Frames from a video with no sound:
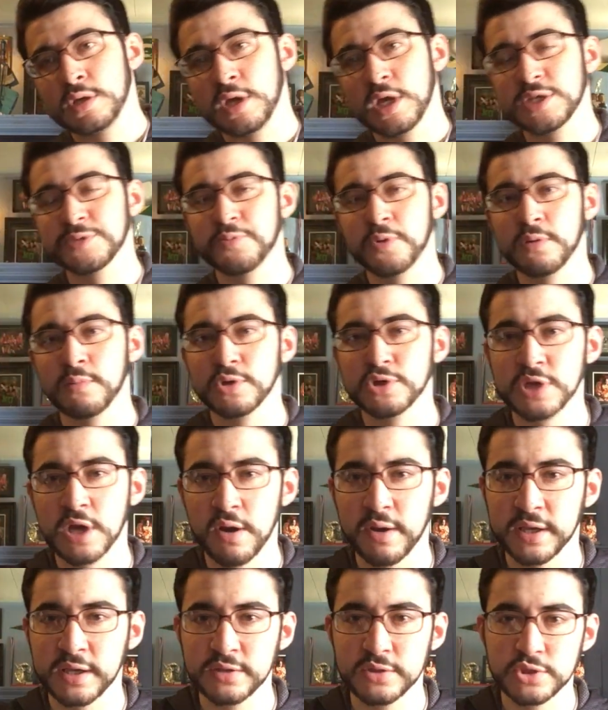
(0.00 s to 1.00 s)
That's pretty much how
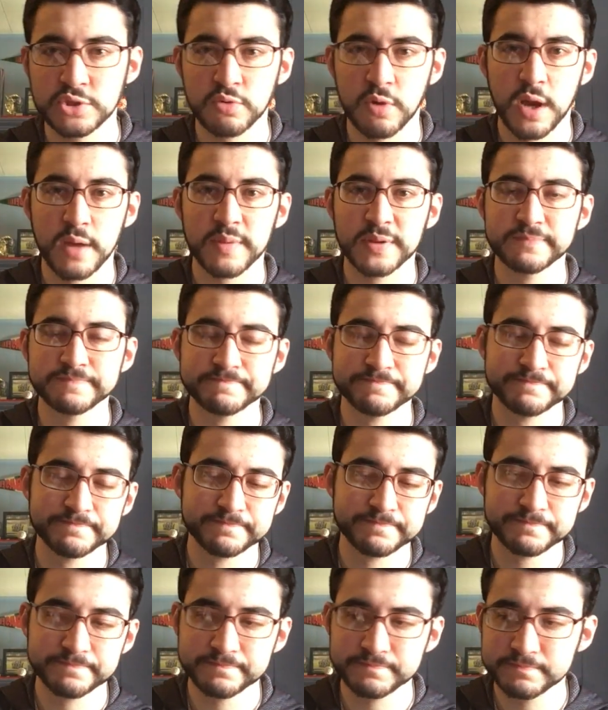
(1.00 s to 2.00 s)
I can describe it.
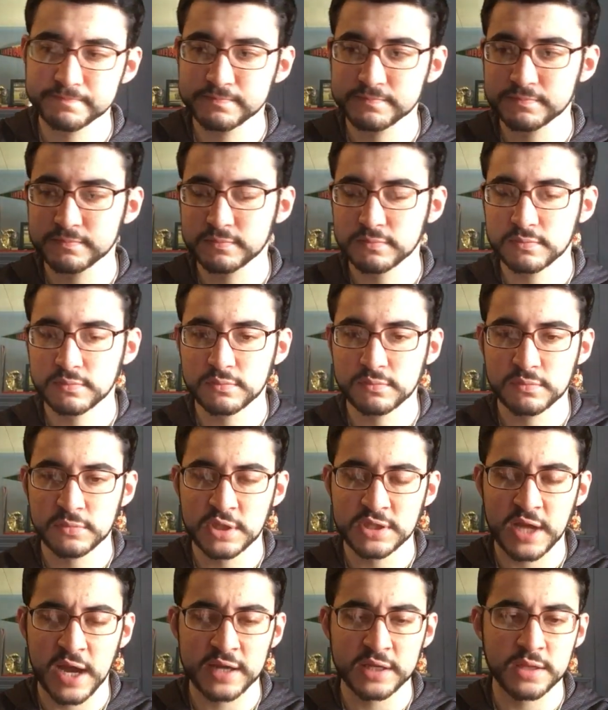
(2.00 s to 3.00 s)
The
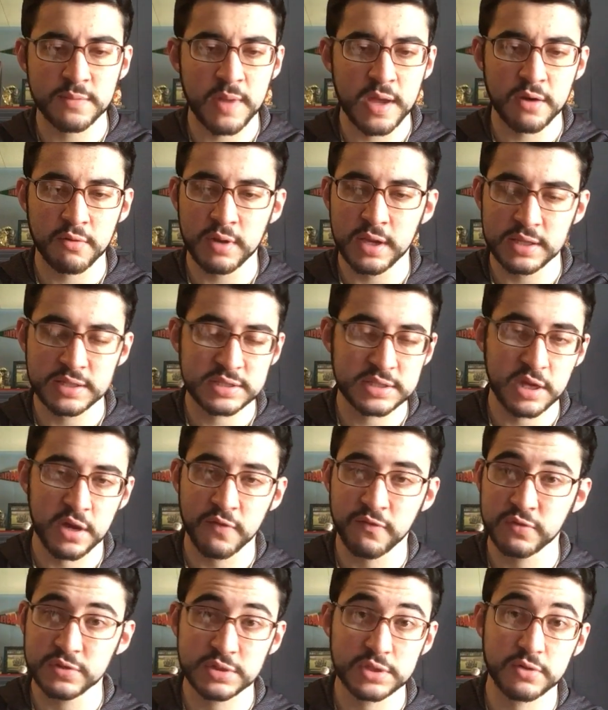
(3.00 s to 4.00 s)
documentary
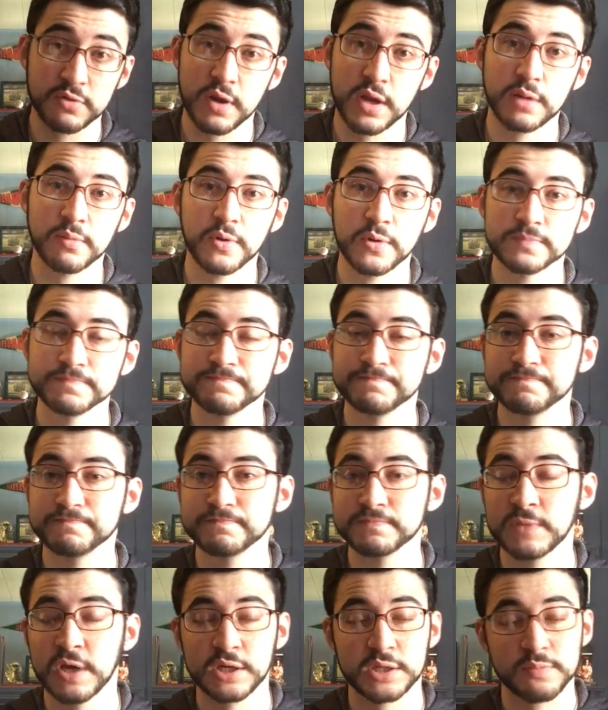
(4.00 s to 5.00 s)
itself was incredible.
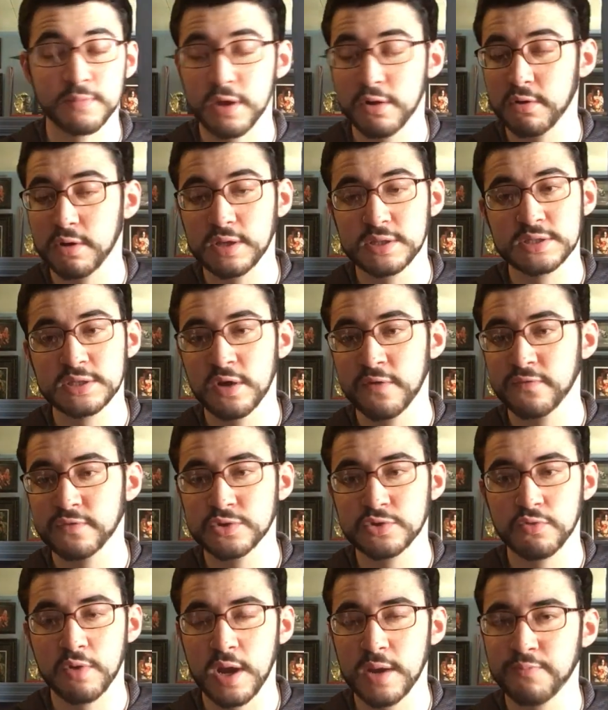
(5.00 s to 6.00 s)
The documentary itself
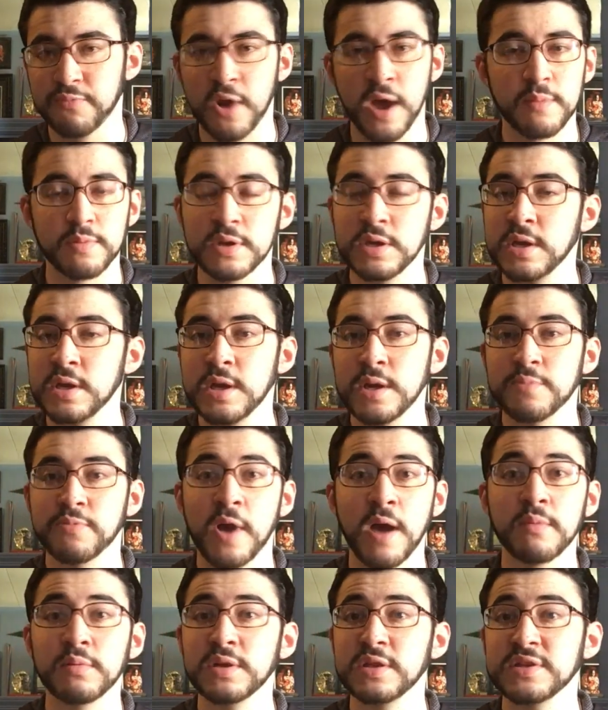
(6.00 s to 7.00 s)
was great.
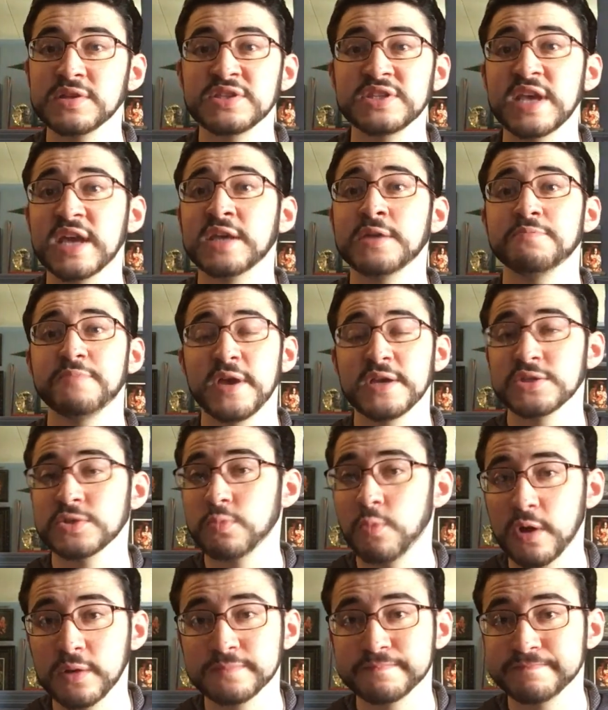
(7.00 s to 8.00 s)
Probably the second best
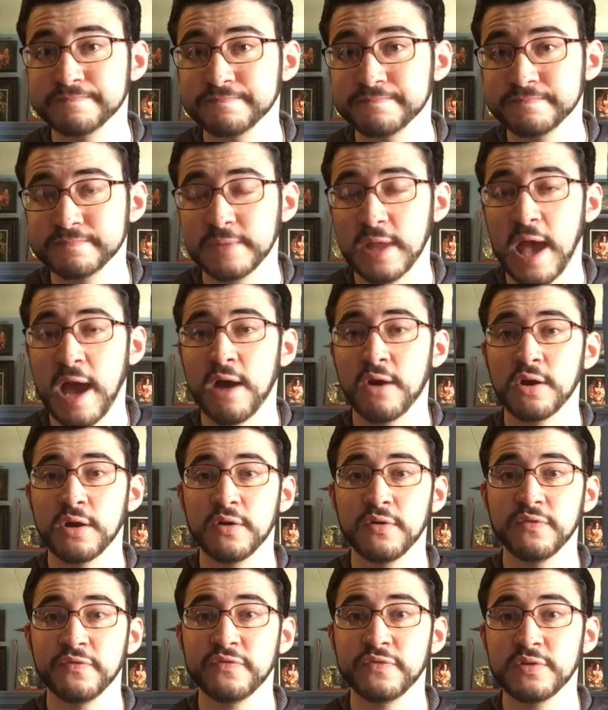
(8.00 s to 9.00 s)
one out
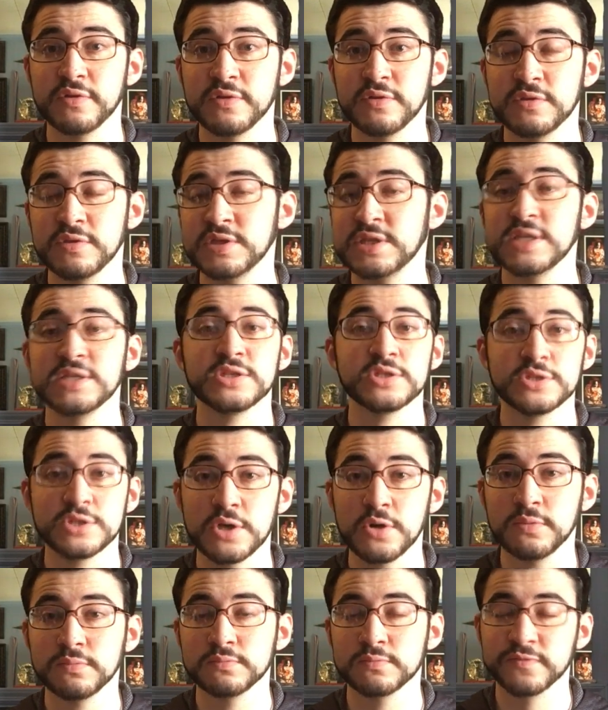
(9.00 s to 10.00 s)
of season
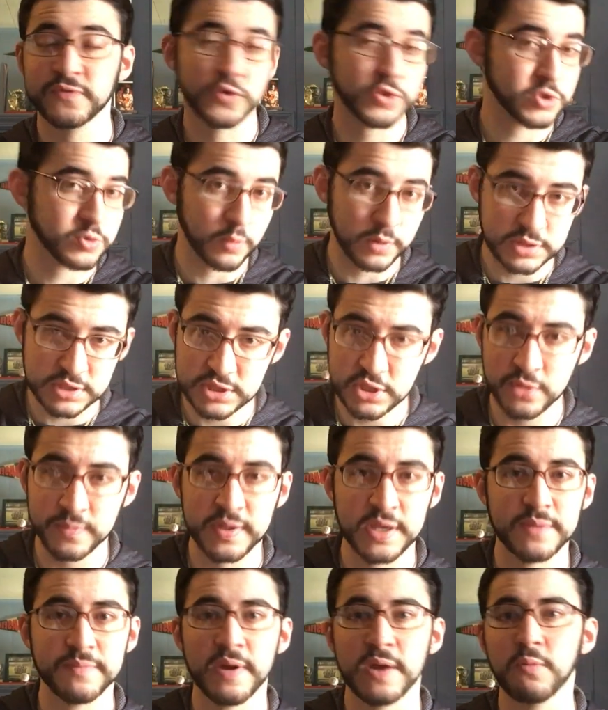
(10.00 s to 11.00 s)
two. First one still
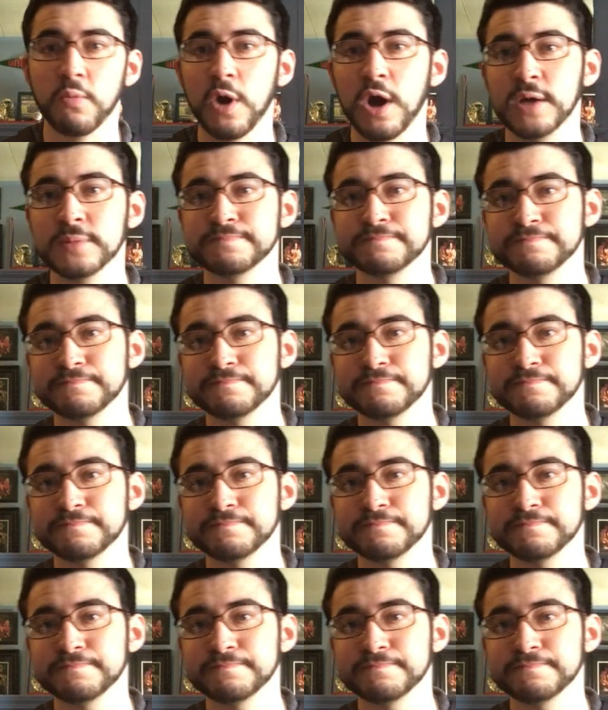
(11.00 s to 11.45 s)
being Benoit.